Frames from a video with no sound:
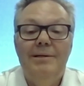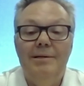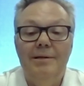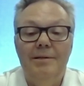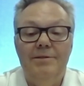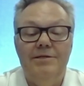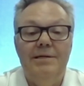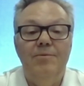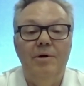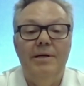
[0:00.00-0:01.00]
uh, the
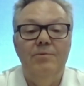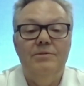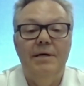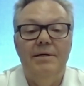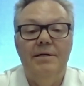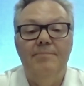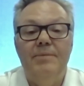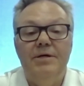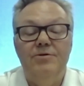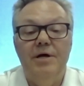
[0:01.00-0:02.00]
team where he was ended up
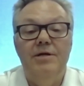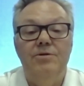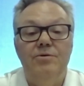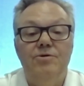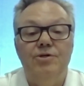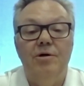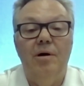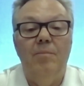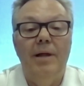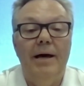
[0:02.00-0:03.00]
being traded to, the
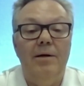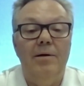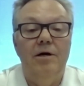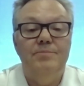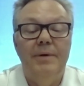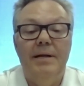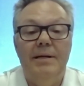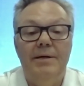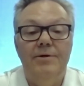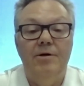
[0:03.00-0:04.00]
Chicago Blackhawks, but any other